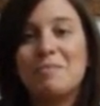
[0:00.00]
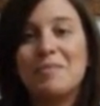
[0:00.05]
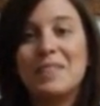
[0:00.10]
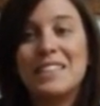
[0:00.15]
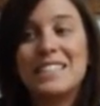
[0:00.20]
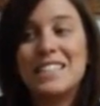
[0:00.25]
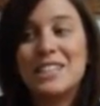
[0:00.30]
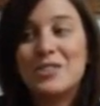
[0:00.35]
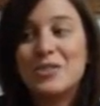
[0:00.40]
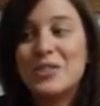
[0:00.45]

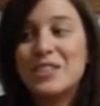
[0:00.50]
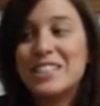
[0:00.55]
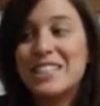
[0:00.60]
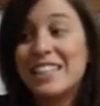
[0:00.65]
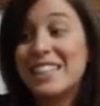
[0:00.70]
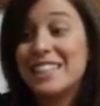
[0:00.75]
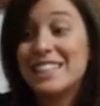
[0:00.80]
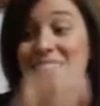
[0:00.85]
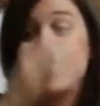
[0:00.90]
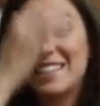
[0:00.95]
It's
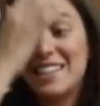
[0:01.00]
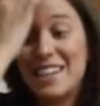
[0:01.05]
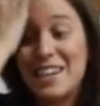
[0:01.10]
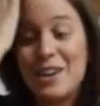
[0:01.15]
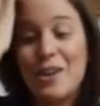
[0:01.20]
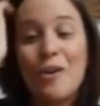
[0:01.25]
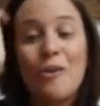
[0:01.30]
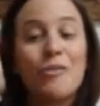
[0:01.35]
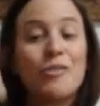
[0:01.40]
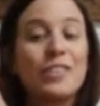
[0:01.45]
interesting to
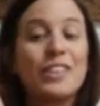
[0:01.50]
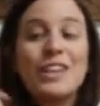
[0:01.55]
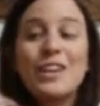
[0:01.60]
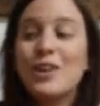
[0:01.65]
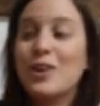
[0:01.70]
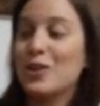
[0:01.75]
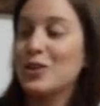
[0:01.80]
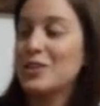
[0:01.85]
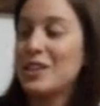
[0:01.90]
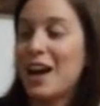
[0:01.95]
see over the
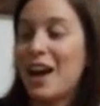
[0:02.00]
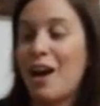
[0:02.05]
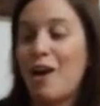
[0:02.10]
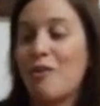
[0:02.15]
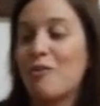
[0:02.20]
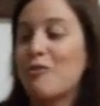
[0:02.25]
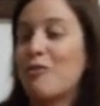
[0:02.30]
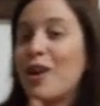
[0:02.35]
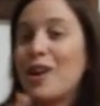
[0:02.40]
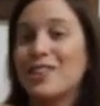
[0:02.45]
years
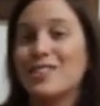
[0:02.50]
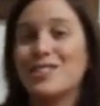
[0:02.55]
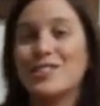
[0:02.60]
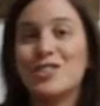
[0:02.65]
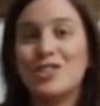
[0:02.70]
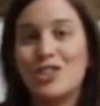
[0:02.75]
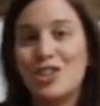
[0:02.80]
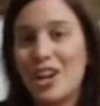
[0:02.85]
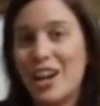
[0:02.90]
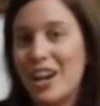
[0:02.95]
how
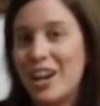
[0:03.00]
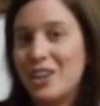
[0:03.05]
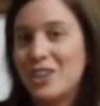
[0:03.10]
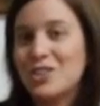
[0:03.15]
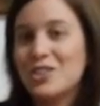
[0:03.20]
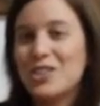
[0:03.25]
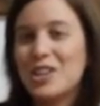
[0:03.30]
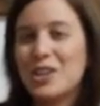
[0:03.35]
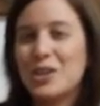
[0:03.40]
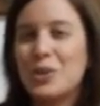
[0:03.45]
friends
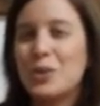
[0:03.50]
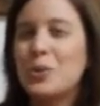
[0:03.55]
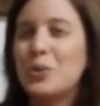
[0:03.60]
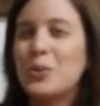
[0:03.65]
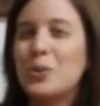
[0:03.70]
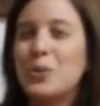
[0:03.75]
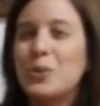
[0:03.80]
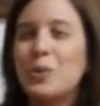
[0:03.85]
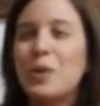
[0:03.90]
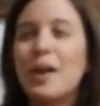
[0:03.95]
change and
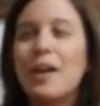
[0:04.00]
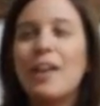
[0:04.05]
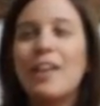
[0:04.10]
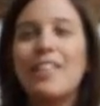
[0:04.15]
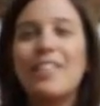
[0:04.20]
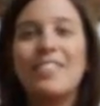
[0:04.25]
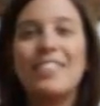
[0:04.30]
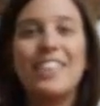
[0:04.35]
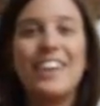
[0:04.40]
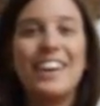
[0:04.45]
who
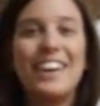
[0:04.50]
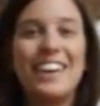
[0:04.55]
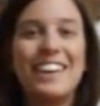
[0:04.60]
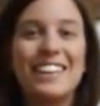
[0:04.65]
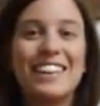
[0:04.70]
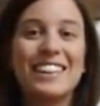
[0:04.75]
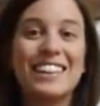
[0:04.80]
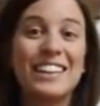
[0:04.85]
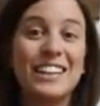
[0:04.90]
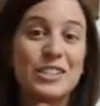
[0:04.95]

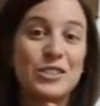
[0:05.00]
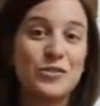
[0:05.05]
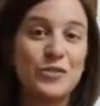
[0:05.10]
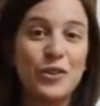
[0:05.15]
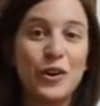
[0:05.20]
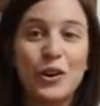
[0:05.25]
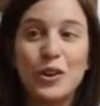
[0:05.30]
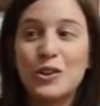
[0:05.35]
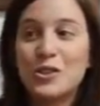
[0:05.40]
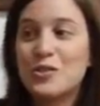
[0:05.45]
they list
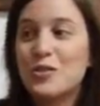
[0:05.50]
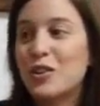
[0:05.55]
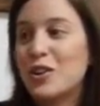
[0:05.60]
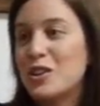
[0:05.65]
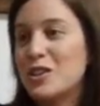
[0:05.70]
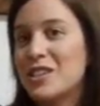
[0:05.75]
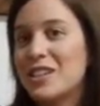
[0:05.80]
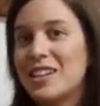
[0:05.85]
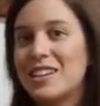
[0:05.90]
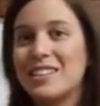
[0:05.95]
first
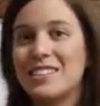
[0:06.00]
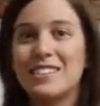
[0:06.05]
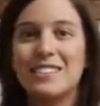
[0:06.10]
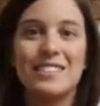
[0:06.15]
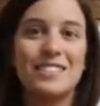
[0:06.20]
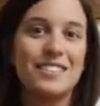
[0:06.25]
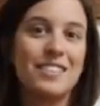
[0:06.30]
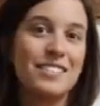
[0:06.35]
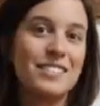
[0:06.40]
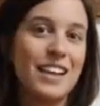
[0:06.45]
versus
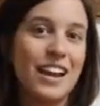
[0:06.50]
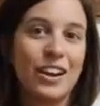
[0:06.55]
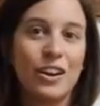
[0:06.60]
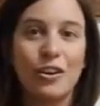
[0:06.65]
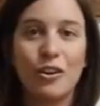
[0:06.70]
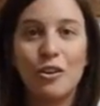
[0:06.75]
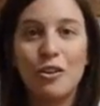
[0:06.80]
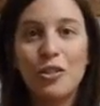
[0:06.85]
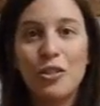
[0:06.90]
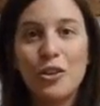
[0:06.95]

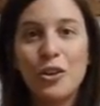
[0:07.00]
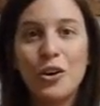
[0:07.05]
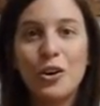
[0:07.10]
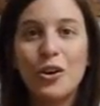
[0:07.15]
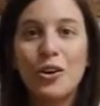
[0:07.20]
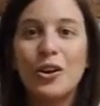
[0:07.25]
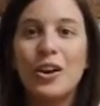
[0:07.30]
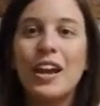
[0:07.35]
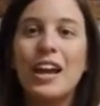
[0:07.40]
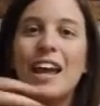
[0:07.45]
second or
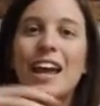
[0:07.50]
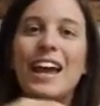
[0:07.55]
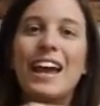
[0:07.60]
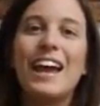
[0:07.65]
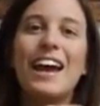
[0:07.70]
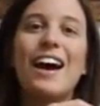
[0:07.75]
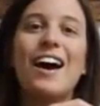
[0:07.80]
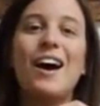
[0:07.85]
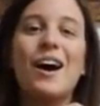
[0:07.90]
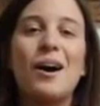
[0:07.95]
third.
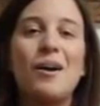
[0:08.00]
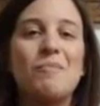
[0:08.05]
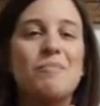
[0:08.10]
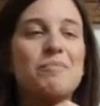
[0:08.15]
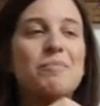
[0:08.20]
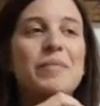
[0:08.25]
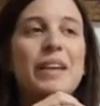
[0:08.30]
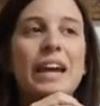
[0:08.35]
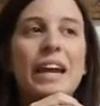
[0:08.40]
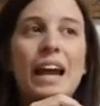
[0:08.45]

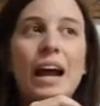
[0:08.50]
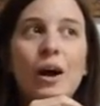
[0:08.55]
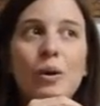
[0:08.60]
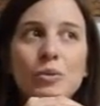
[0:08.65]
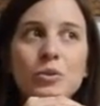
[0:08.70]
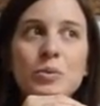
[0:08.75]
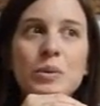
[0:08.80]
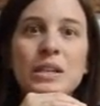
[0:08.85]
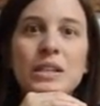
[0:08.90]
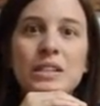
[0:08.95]
It
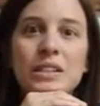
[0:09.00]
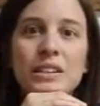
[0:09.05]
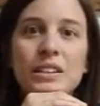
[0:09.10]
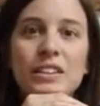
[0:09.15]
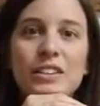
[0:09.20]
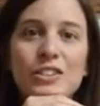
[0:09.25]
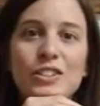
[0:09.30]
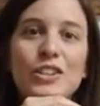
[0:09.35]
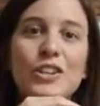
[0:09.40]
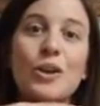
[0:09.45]
helps me
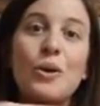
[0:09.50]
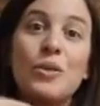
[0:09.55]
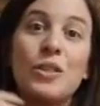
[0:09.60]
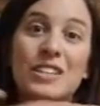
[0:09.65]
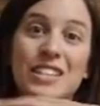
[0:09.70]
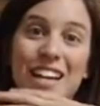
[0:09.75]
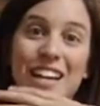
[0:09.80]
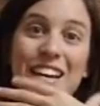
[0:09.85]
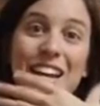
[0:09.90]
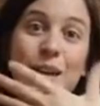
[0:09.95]
to know
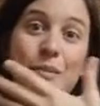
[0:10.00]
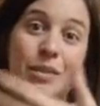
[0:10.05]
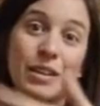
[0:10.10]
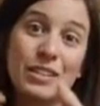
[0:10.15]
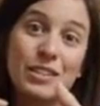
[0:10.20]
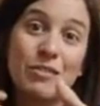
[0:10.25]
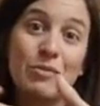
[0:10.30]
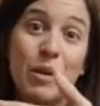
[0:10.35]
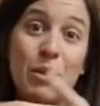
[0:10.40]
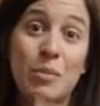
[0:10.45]
the
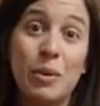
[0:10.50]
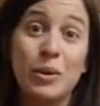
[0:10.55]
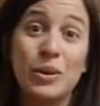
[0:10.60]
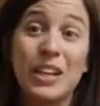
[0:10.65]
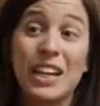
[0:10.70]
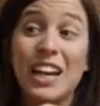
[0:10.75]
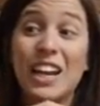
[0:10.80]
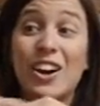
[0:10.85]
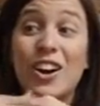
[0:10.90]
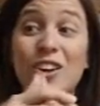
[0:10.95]
dynamics of my
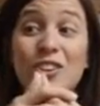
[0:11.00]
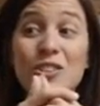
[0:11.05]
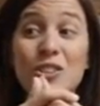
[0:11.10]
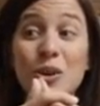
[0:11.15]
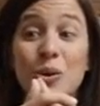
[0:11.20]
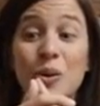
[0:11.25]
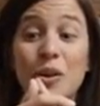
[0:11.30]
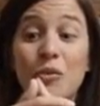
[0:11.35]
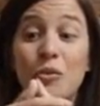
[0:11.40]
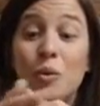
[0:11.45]
building. And
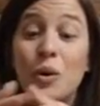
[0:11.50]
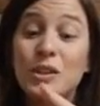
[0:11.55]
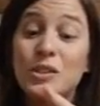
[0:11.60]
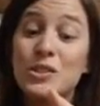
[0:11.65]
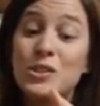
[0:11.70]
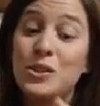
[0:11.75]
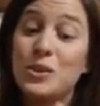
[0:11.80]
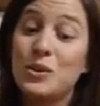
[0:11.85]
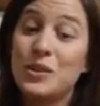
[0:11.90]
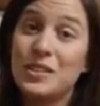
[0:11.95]
also, if
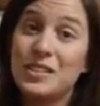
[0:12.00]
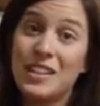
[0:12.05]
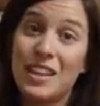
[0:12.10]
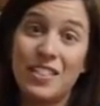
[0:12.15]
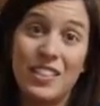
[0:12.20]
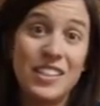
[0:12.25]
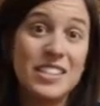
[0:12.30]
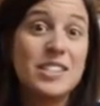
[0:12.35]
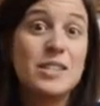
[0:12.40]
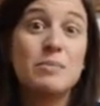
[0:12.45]
one student
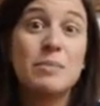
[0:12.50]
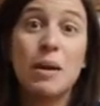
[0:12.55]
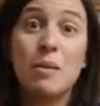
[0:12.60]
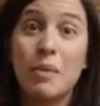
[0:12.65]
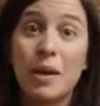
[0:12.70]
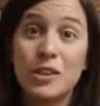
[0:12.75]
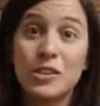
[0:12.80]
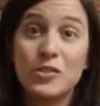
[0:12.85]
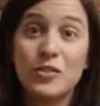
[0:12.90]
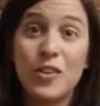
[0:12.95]
said, this is my
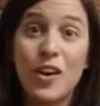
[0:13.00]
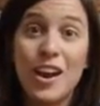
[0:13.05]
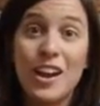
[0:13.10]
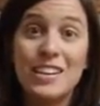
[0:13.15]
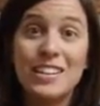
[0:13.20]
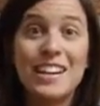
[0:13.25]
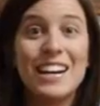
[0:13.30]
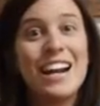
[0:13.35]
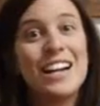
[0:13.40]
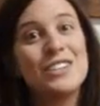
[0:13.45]
best
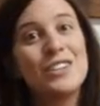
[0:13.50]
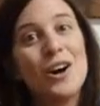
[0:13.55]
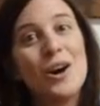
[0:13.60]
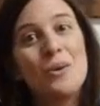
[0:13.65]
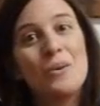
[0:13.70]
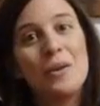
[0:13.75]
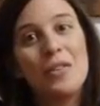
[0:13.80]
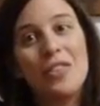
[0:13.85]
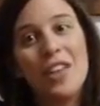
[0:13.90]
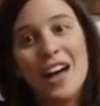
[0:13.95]
friend, and I
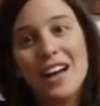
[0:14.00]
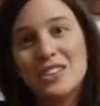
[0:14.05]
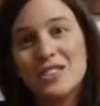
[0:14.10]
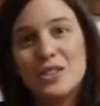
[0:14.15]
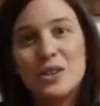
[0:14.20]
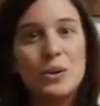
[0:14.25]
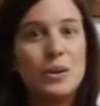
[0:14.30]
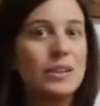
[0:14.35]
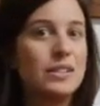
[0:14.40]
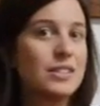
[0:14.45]
talk with that
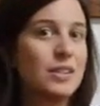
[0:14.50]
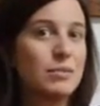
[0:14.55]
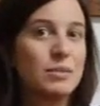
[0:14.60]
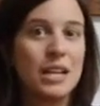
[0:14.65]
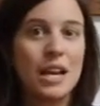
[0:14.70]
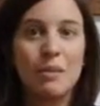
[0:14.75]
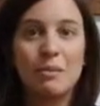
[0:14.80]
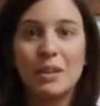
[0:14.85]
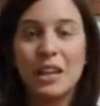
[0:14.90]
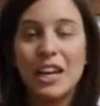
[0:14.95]
student
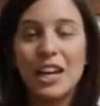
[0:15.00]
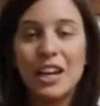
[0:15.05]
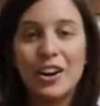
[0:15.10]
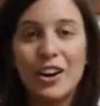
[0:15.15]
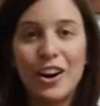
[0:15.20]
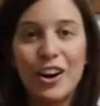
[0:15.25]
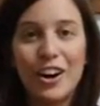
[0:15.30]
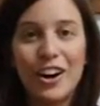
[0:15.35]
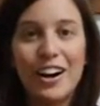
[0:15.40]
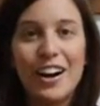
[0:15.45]
sometime
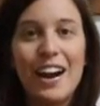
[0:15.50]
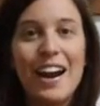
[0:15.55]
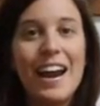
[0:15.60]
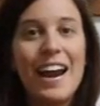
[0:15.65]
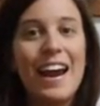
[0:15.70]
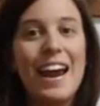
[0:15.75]
later